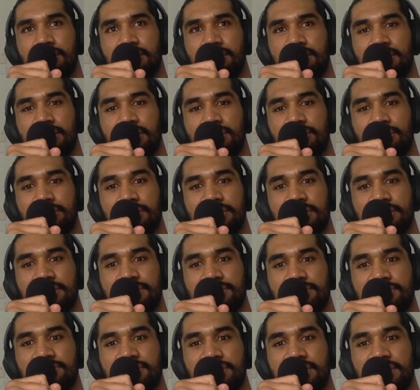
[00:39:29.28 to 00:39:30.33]
they were just
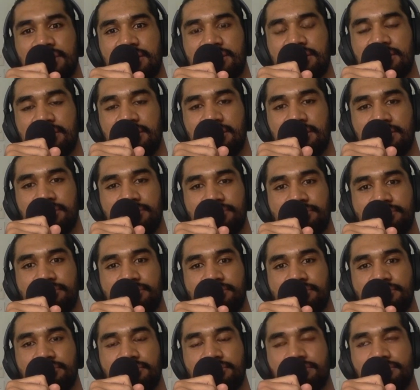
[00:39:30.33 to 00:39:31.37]
freaks. Like
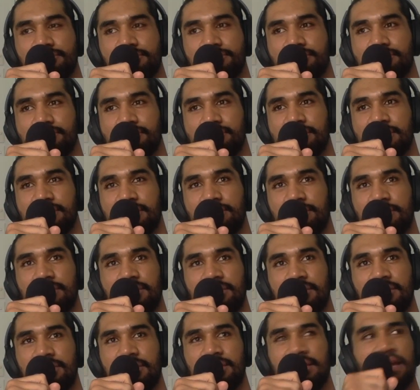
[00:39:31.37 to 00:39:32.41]
some of
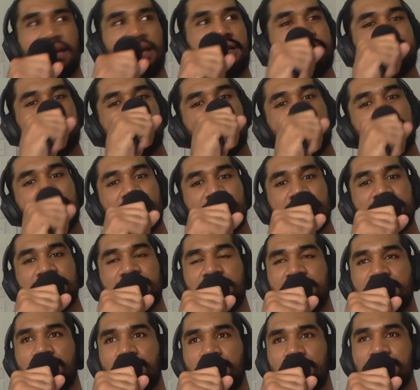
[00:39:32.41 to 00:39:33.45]
the 18,
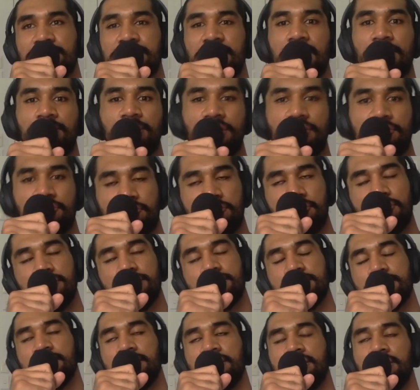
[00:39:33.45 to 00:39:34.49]
19-year-olds coming through.
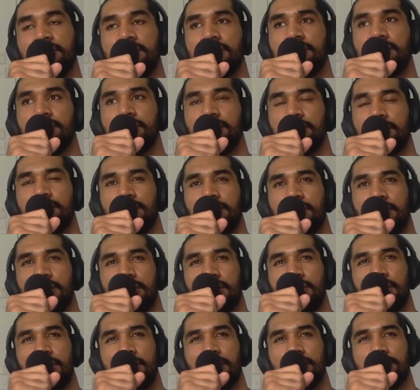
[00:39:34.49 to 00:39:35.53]
So
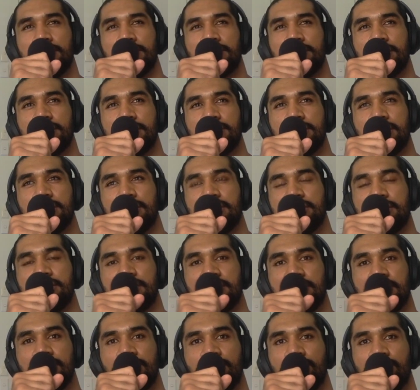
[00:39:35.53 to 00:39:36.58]
yeah, it was nice
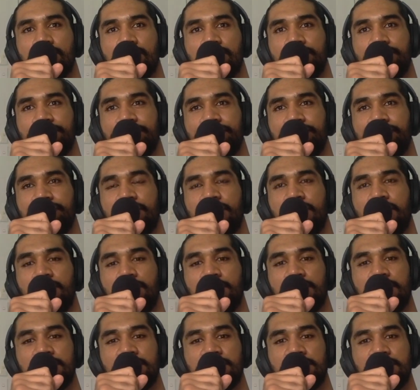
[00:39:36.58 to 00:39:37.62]
to like
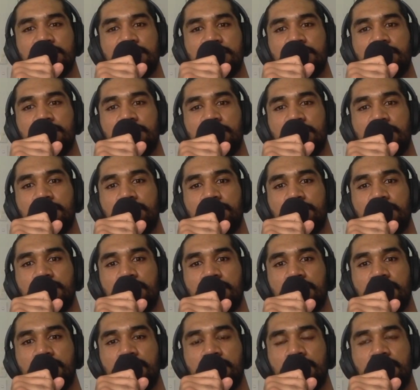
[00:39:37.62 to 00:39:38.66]
mentor some of them
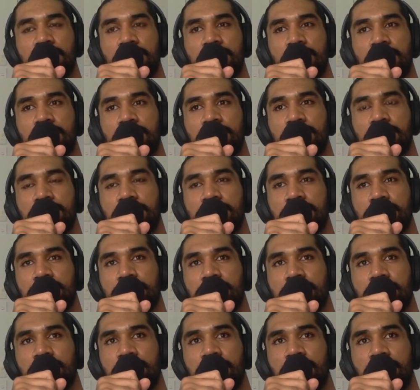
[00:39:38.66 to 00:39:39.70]

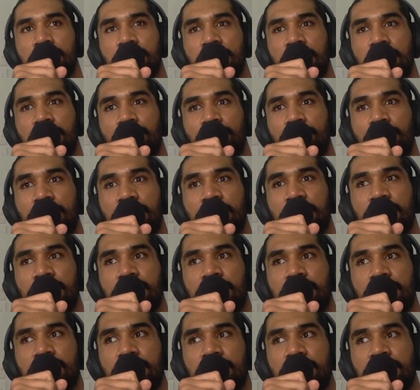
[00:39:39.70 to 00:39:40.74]
and play,
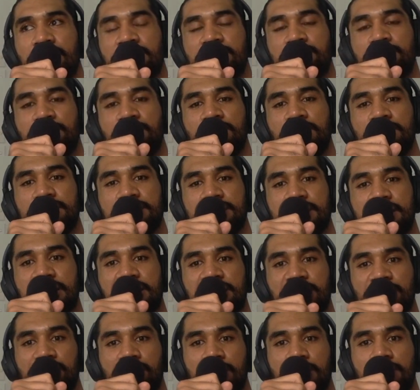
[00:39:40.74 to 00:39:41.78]
experience
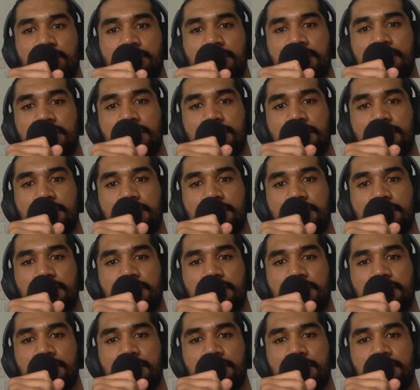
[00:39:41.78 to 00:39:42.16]
English rugby.